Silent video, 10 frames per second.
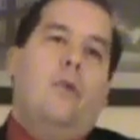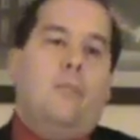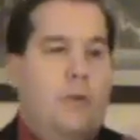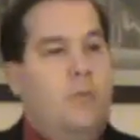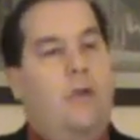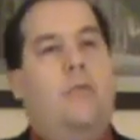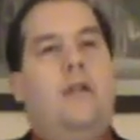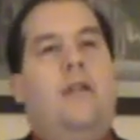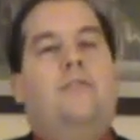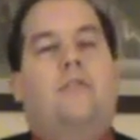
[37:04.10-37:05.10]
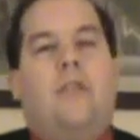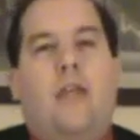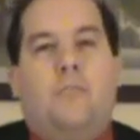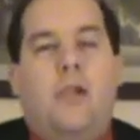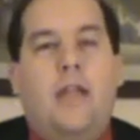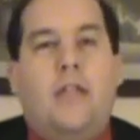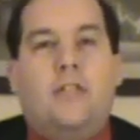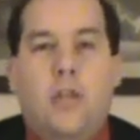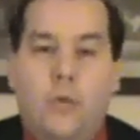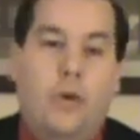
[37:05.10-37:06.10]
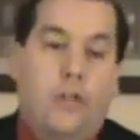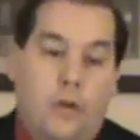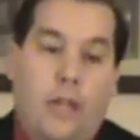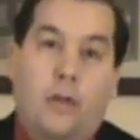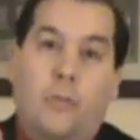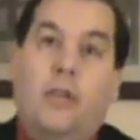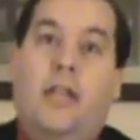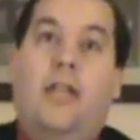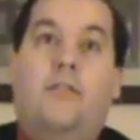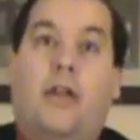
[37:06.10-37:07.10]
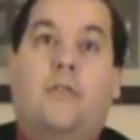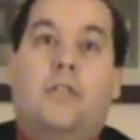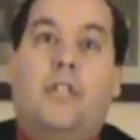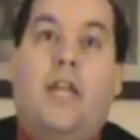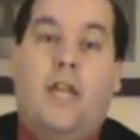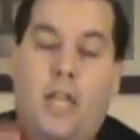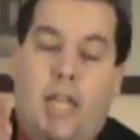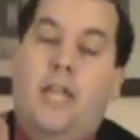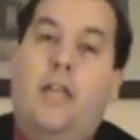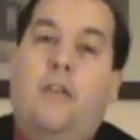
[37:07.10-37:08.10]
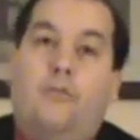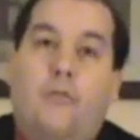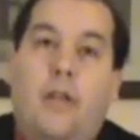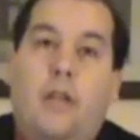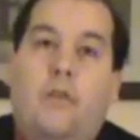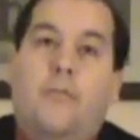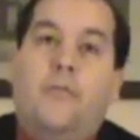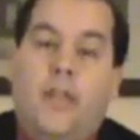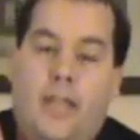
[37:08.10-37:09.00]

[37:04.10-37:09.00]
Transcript: I mean, what, what needs to take place? Well, you need to believe, like we said, He is real.